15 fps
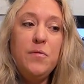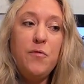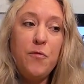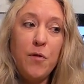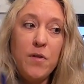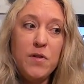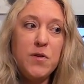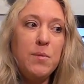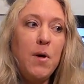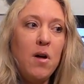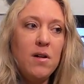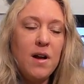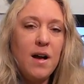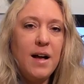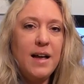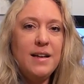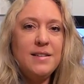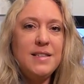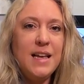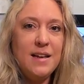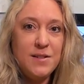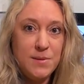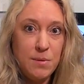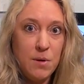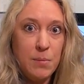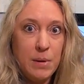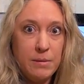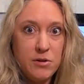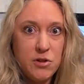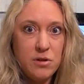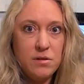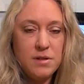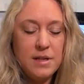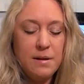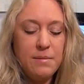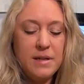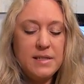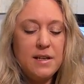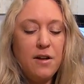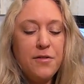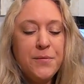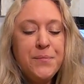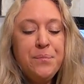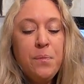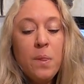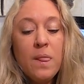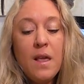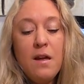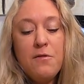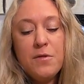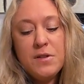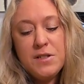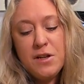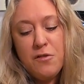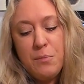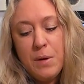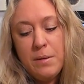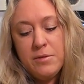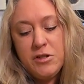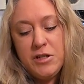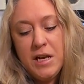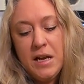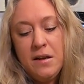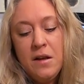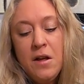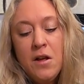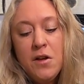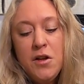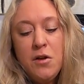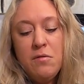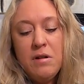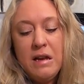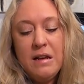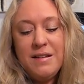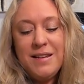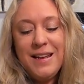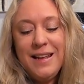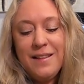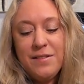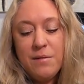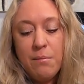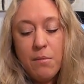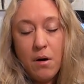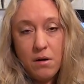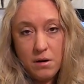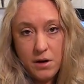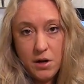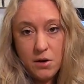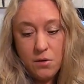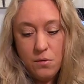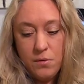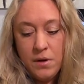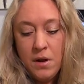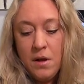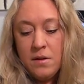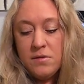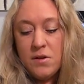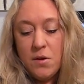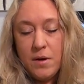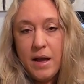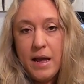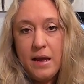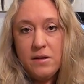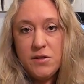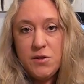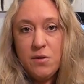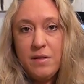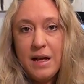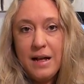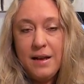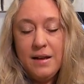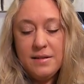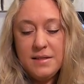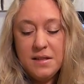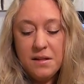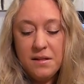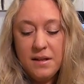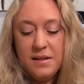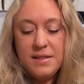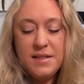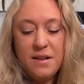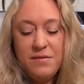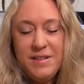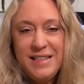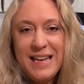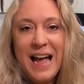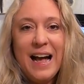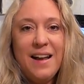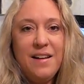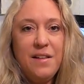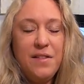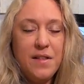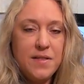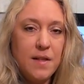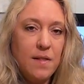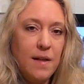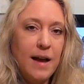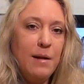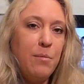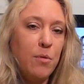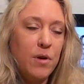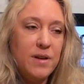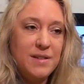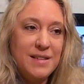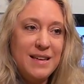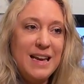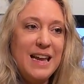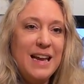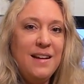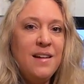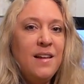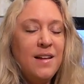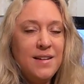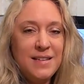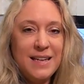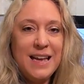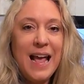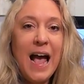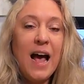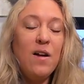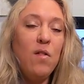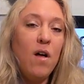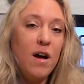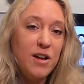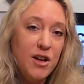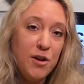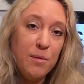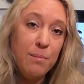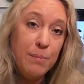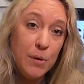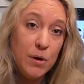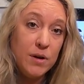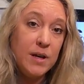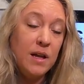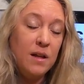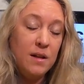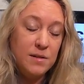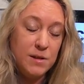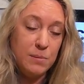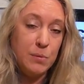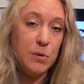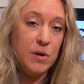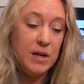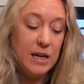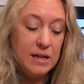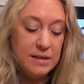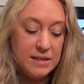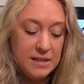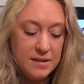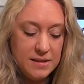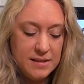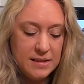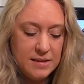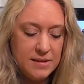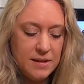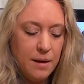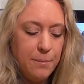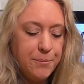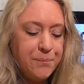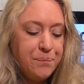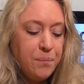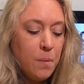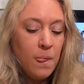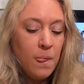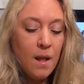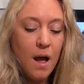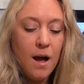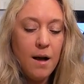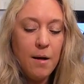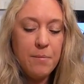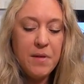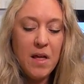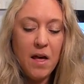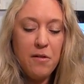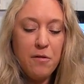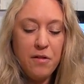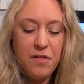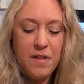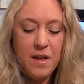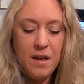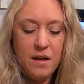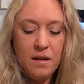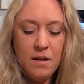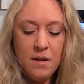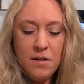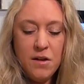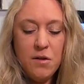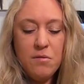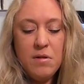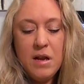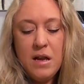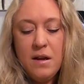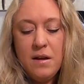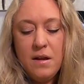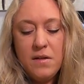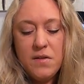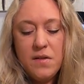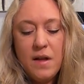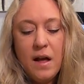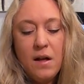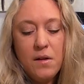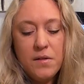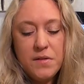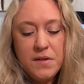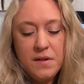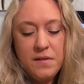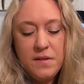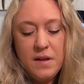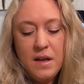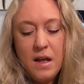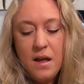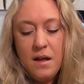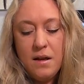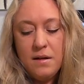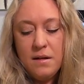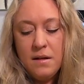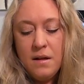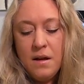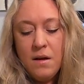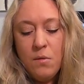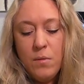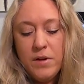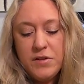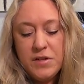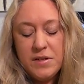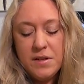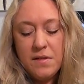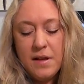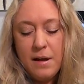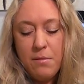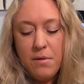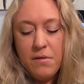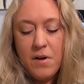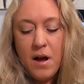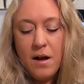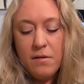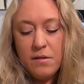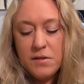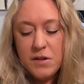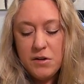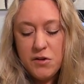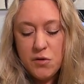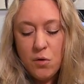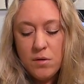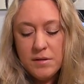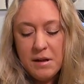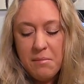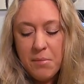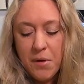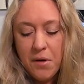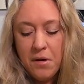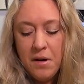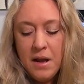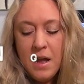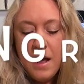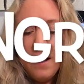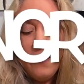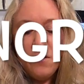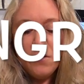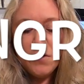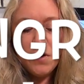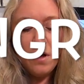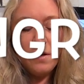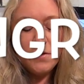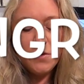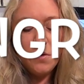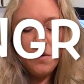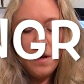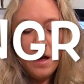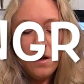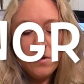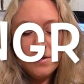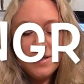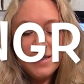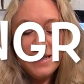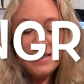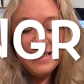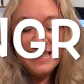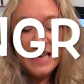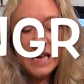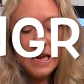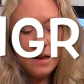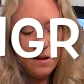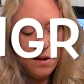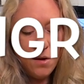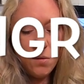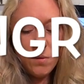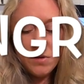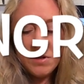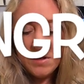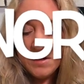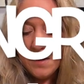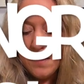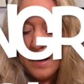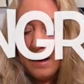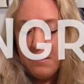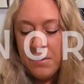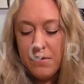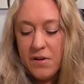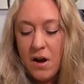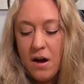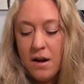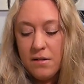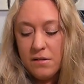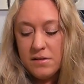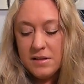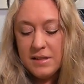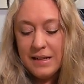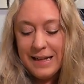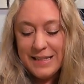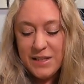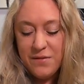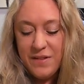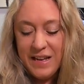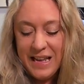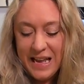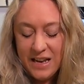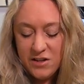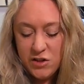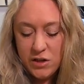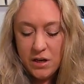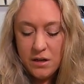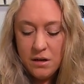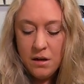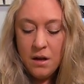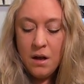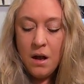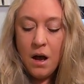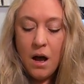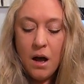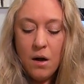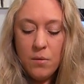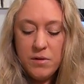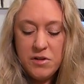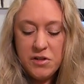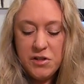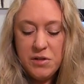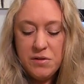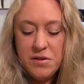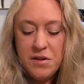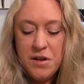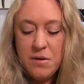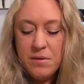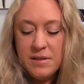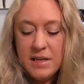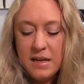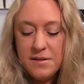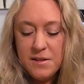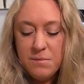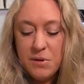for the small guys, small publishers like myself, and for self-publishing, you need to get the Mart Code. Okay, so that is the list of data that the libraries need to catalog your book to put it into the system. The other thing you need is the LCCN, which is a Library of Congress control number, and then there's also the LCC, which is a Library of Congress classification, which is used in the U.S. and some